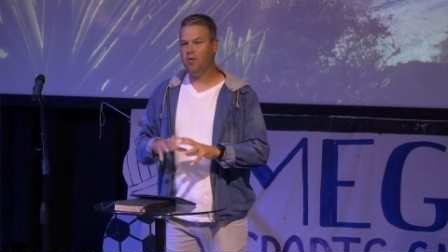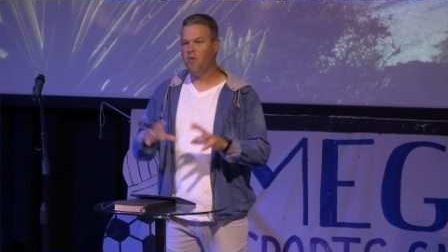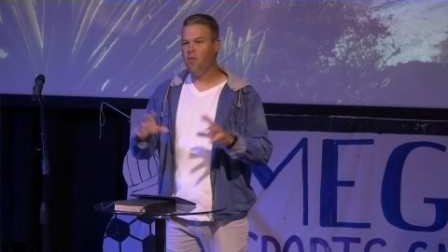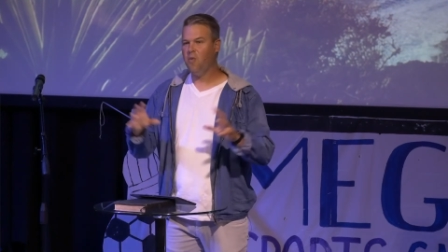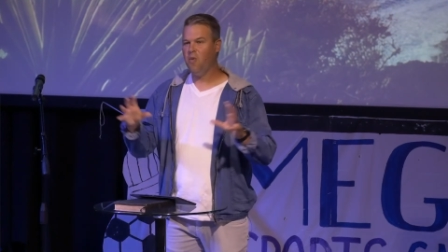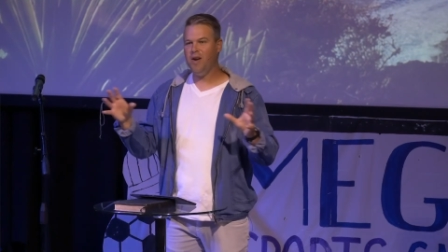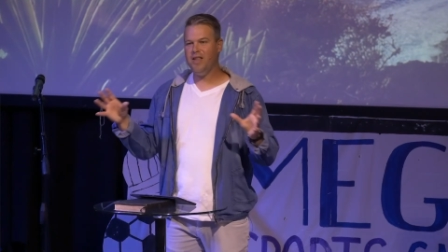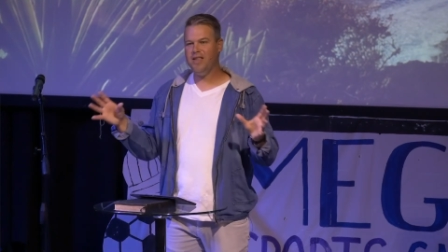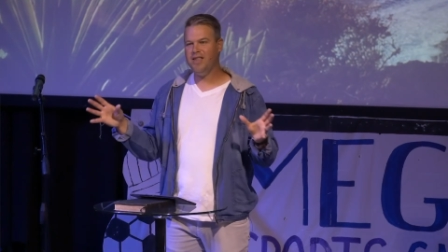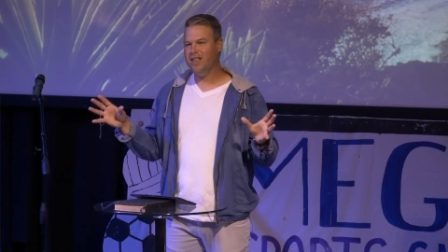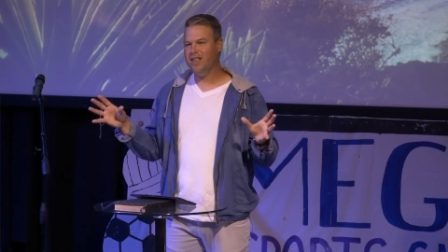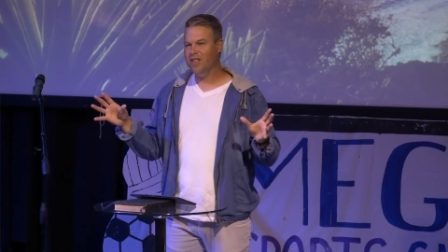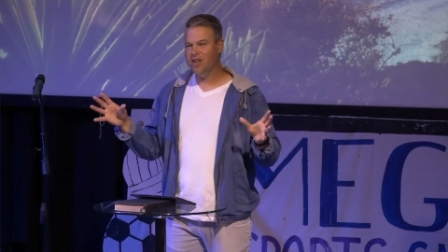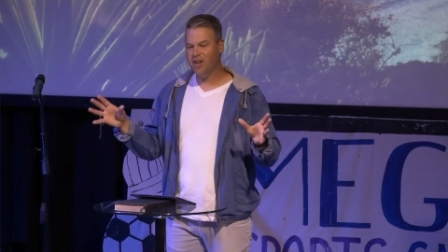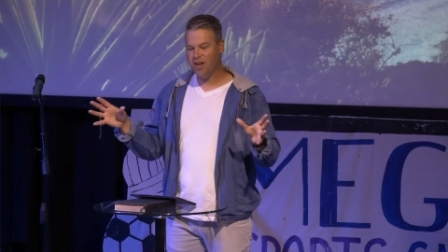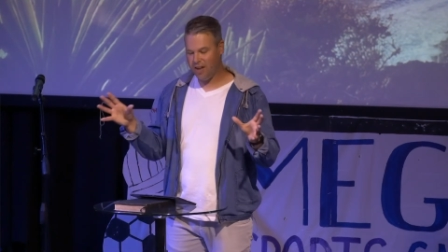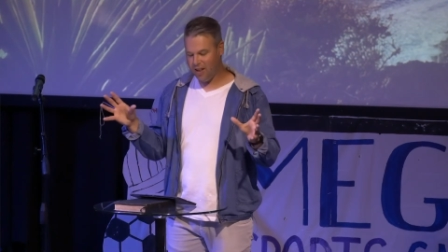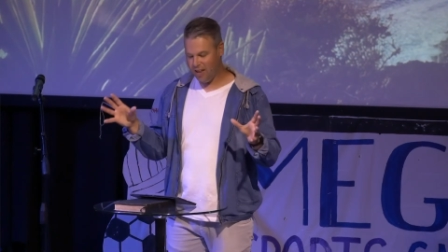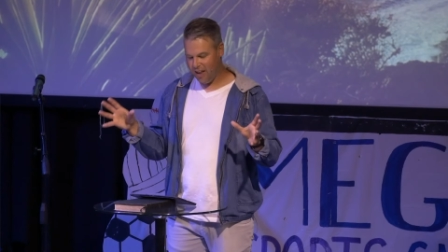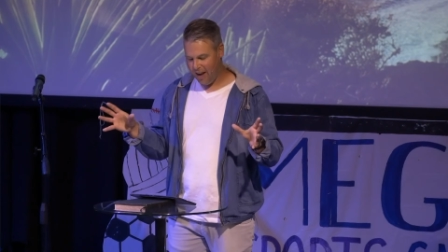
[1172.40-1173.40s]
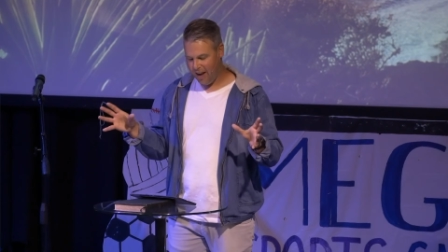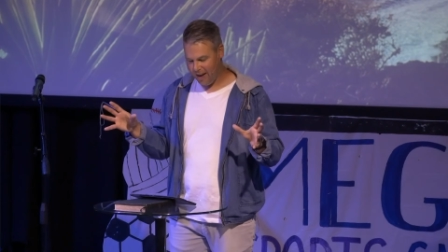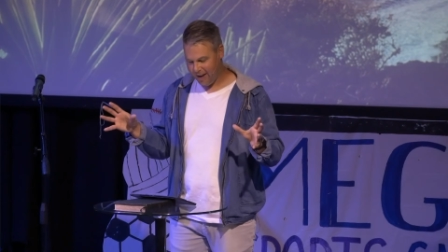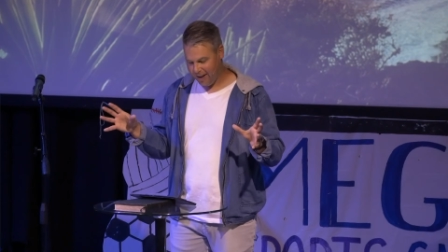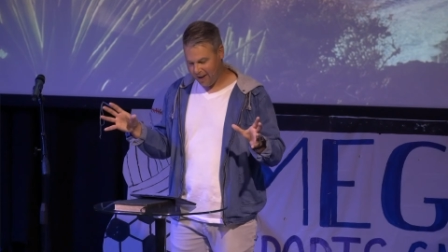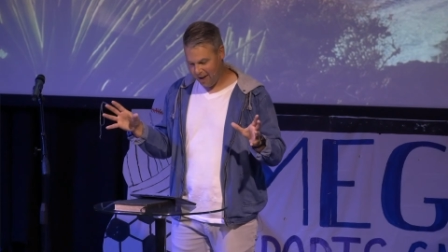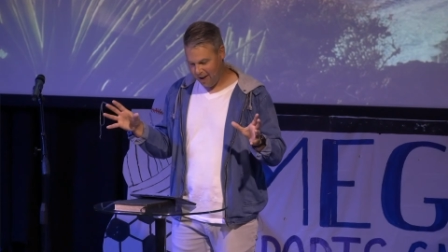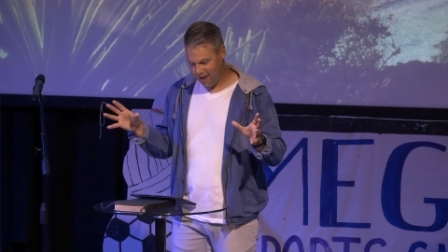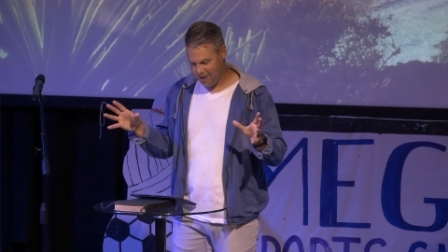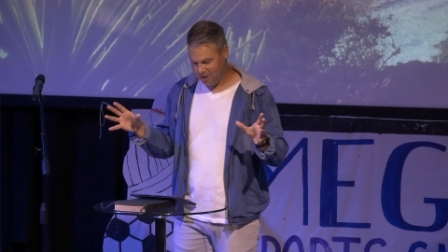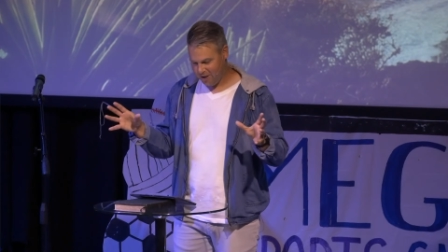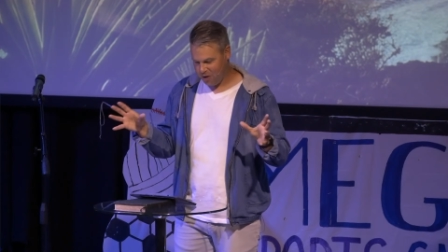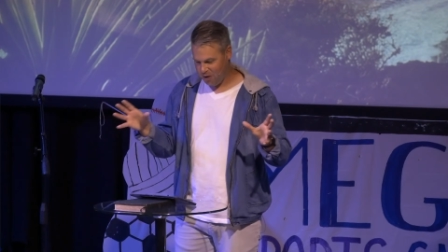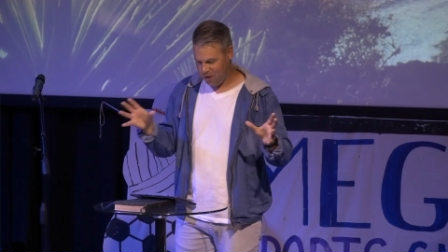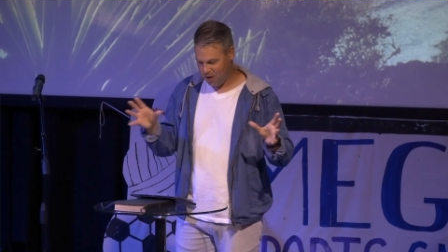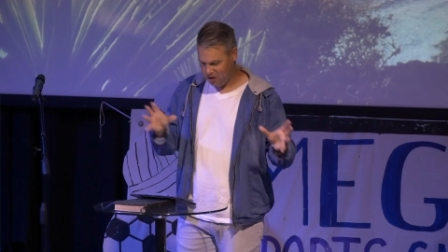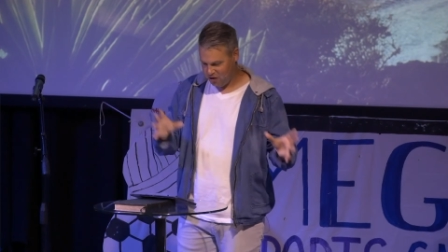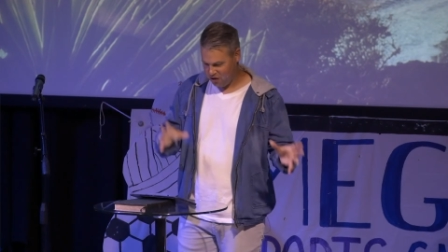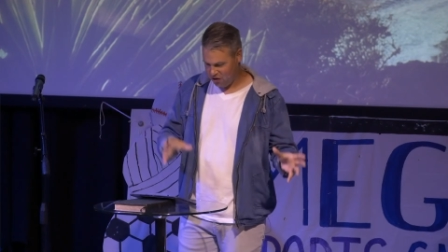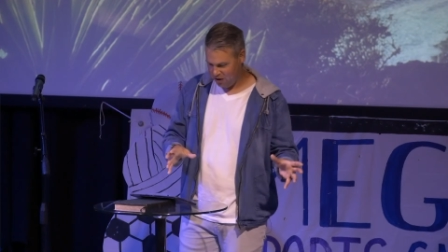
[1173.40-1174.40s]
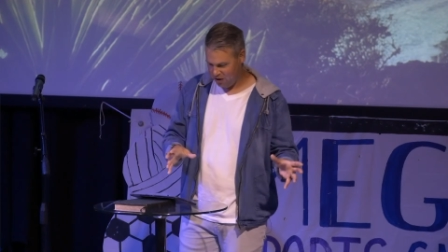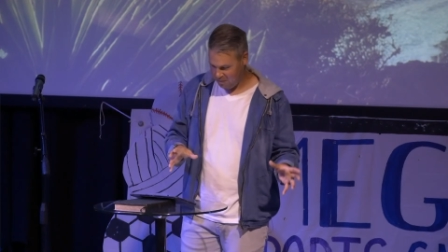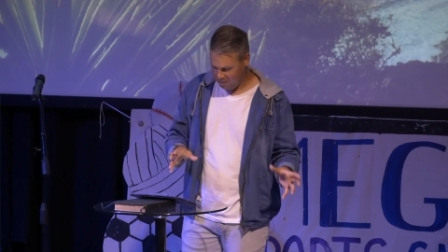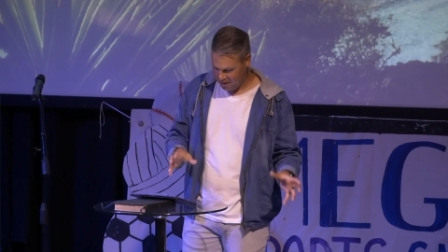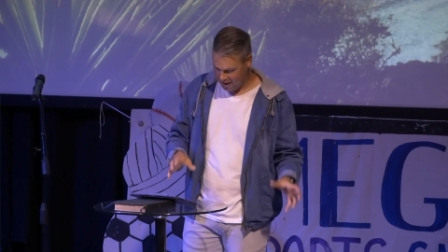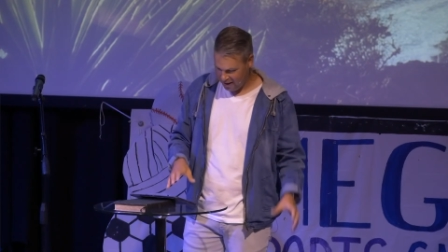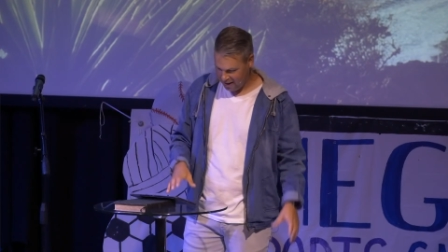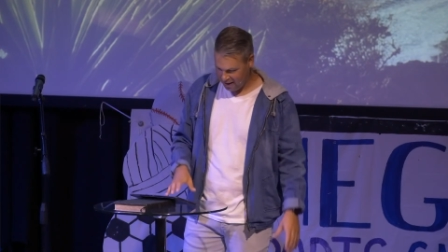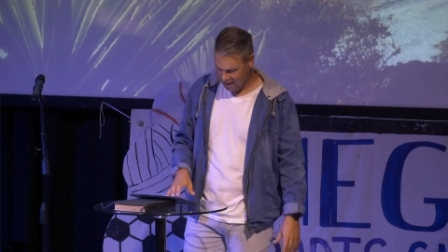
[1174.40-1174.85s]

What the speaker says: what does it look like as a Christian being